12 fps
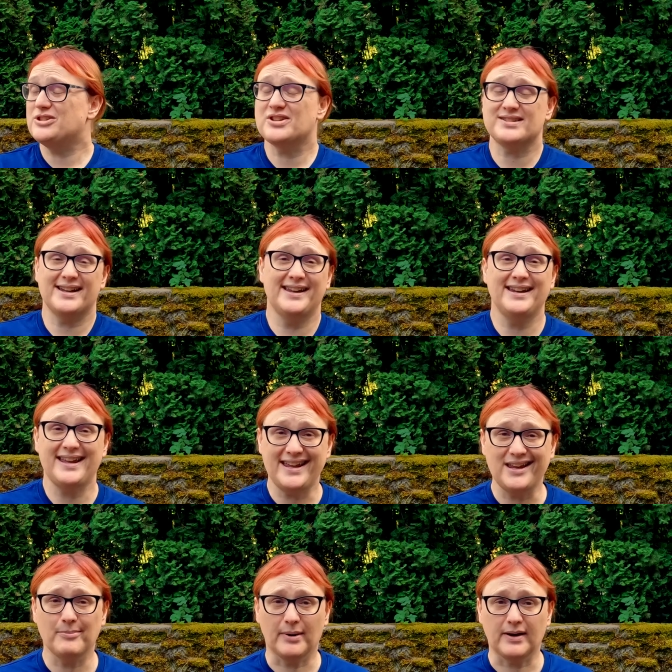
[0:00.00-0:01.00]
just an
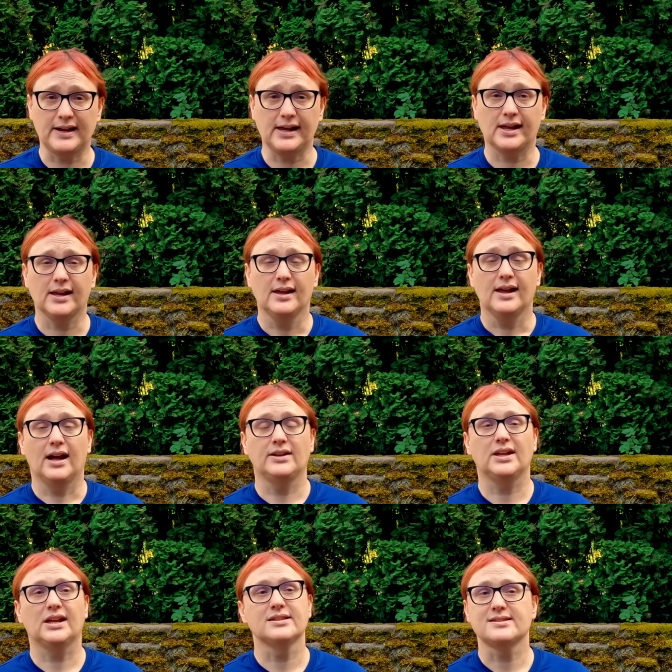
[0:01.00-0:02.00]
e-bike, and
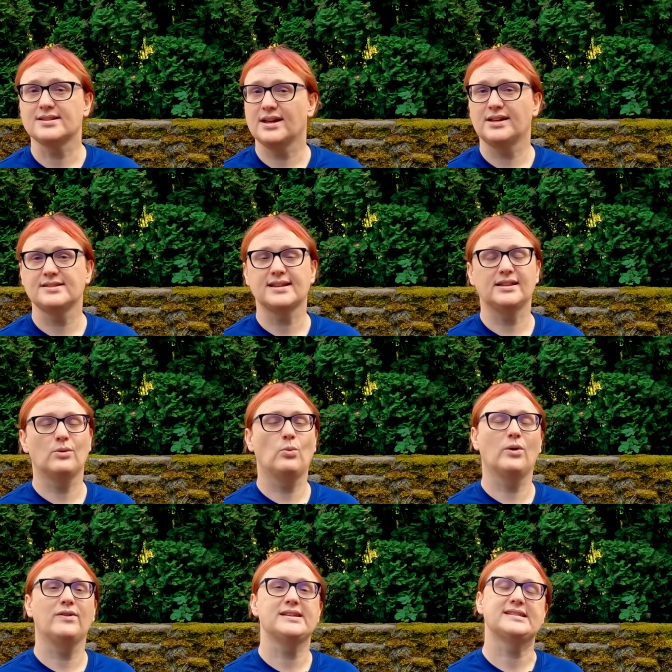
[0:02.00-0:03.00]
the concerns and the
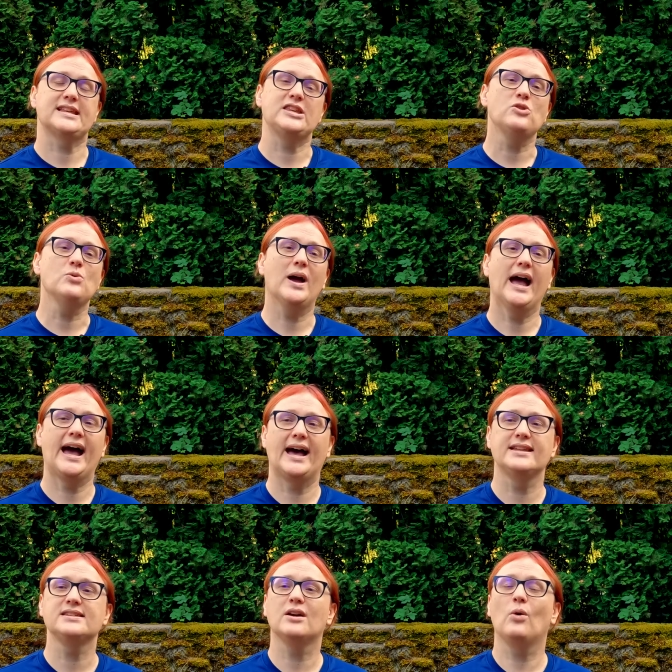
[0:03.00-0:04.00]
worries that you
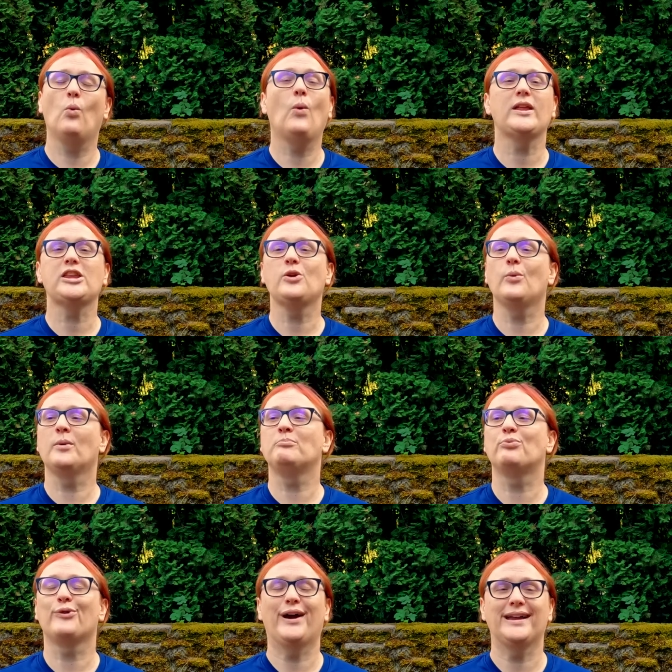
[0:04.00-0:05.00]
had when you were
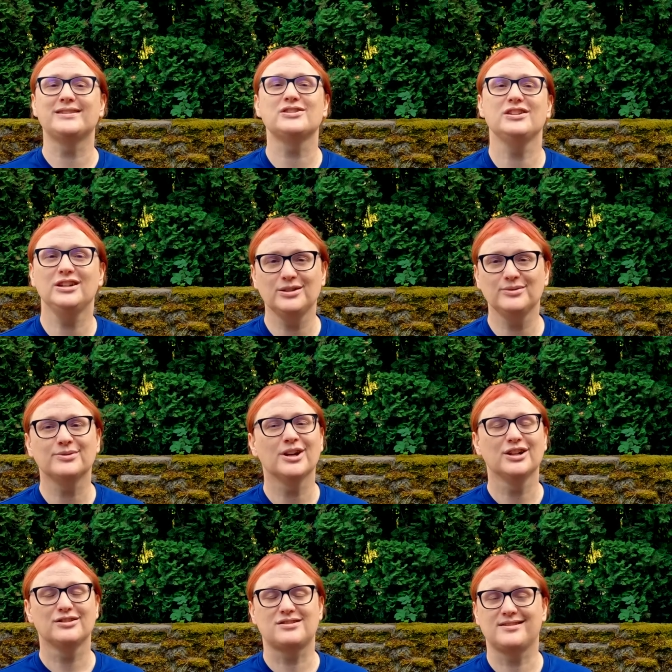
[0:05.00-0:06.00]
brand new
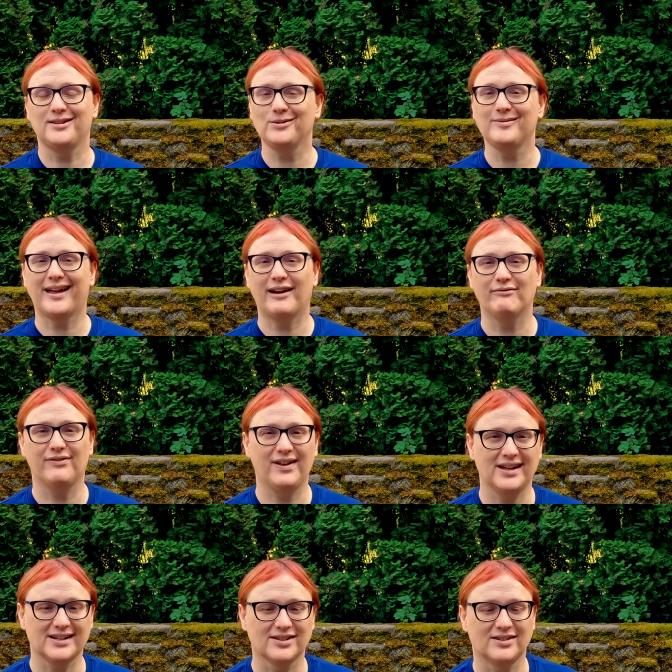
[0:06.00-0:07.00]
to that
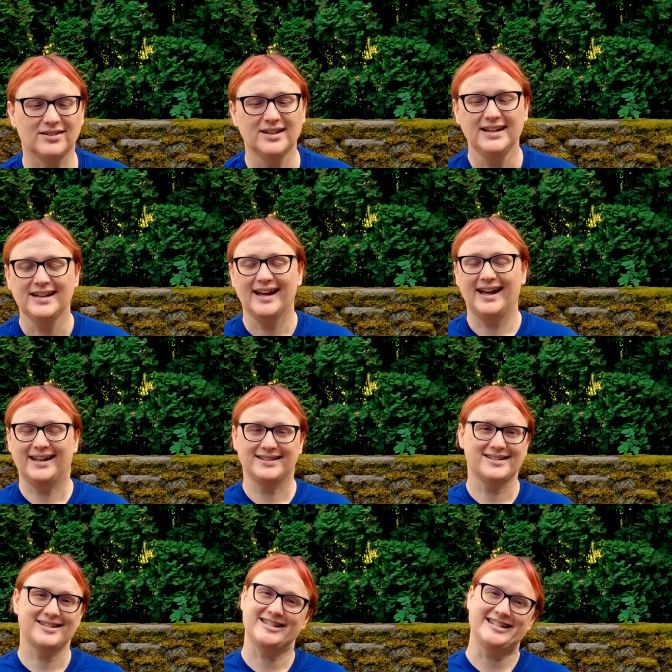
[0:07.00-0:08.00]
vehicle.
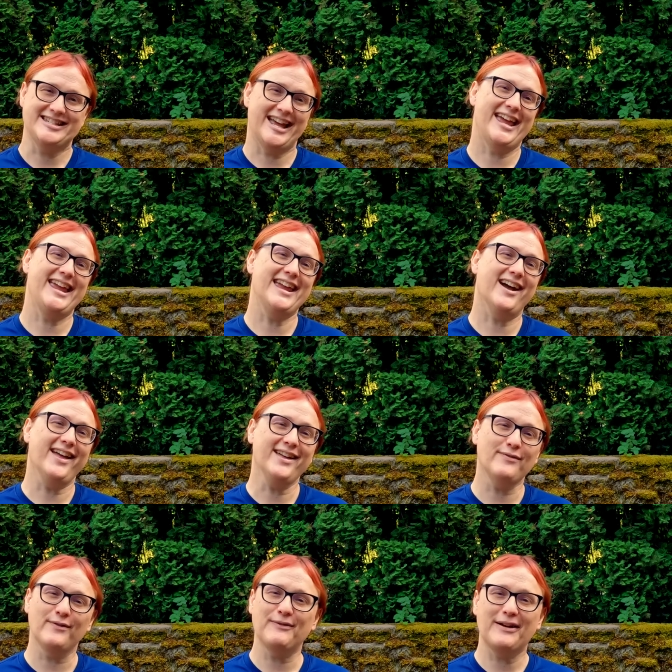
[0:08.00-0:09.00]
And today I
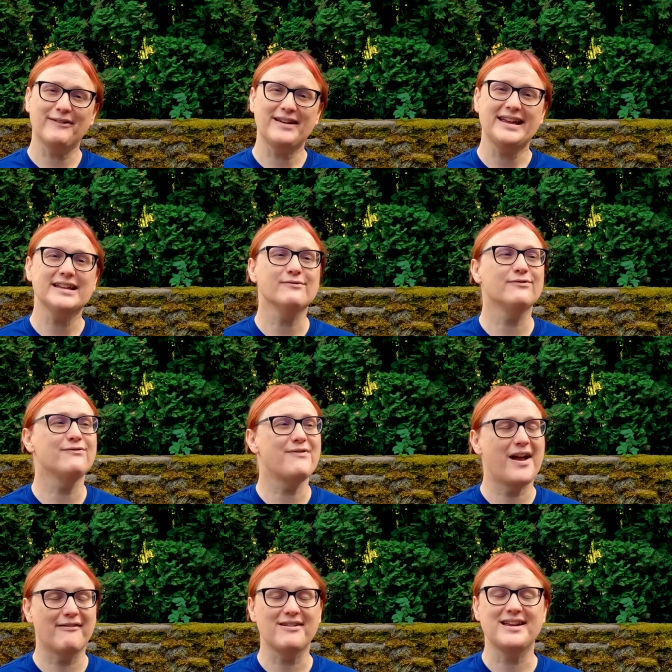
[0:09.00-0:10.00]
have a very,
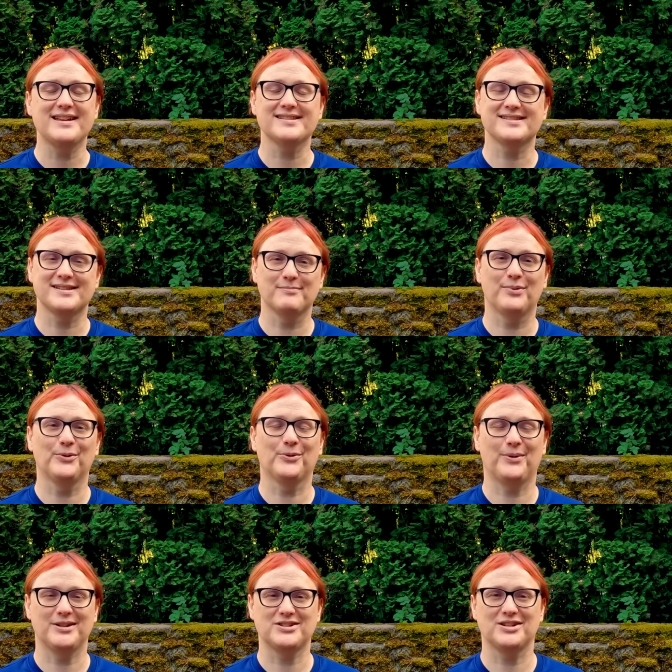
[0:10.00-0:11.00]
very simple
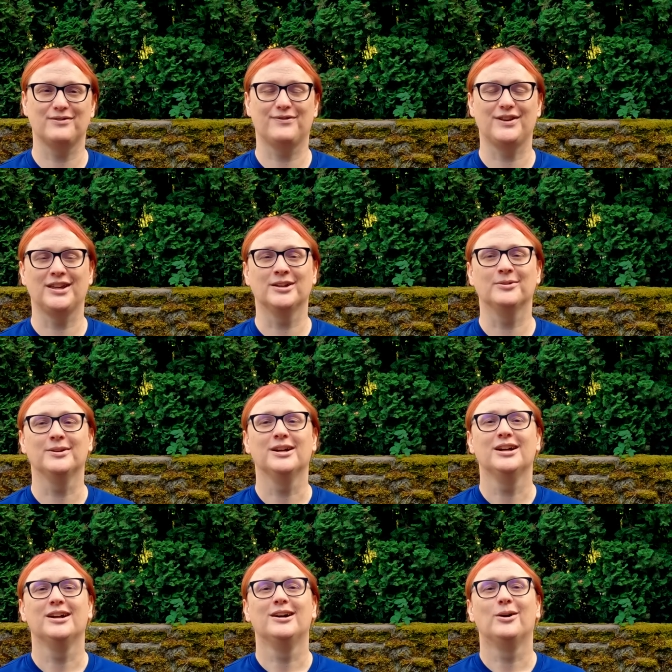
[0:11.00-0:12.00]
question for you.
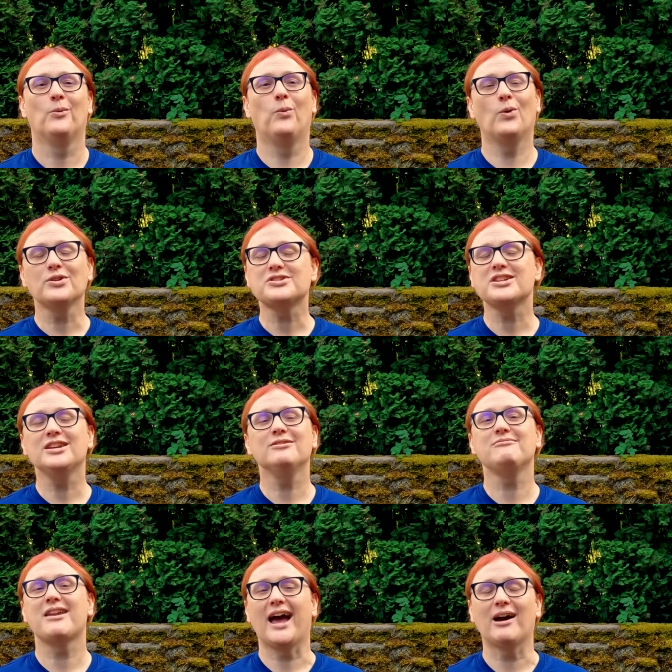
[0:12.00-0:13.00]
What do
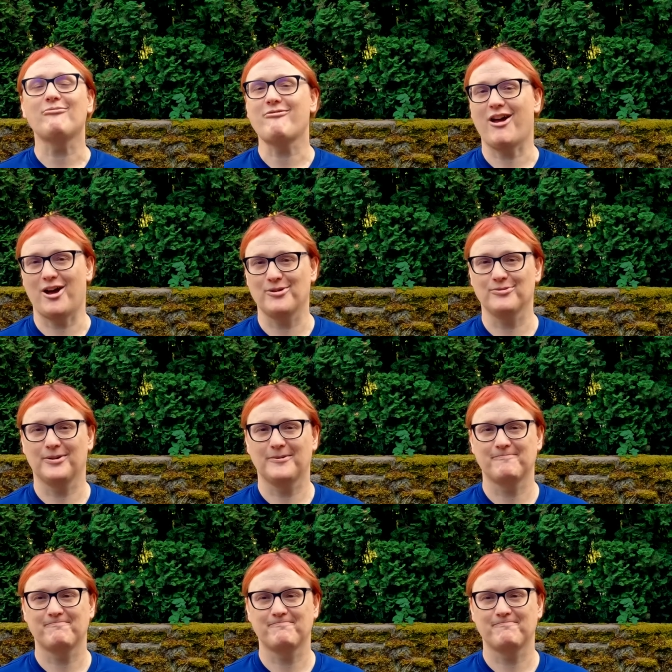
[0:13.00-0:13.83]
you now know